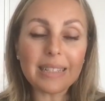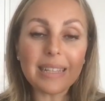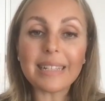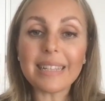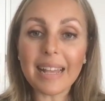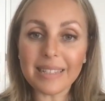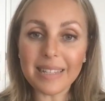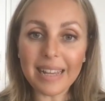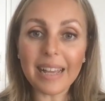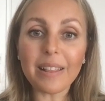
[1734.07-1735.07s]

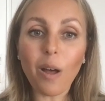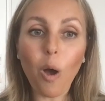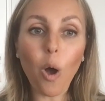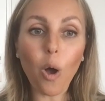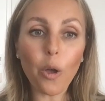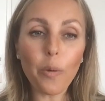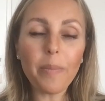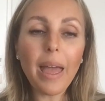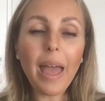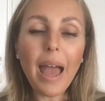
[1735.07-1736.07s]
intensity in the home,
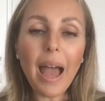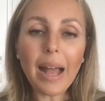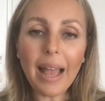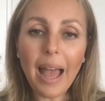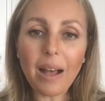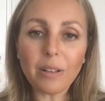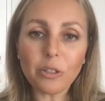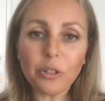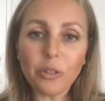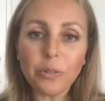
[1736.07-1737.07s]
and how
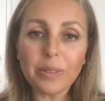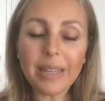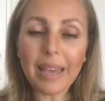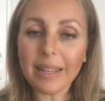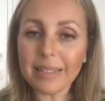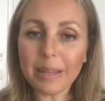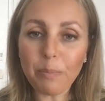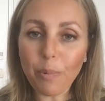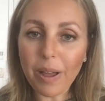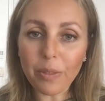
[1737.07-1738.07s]
to take a
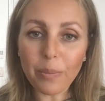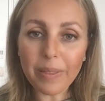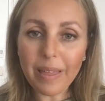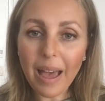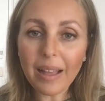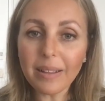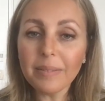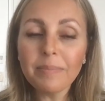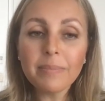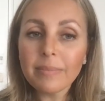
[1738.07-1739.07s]
deep breath with that
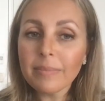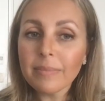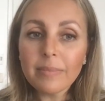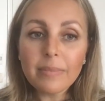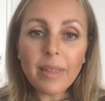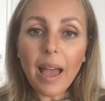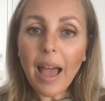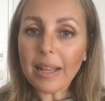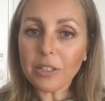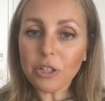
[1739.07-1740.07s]
and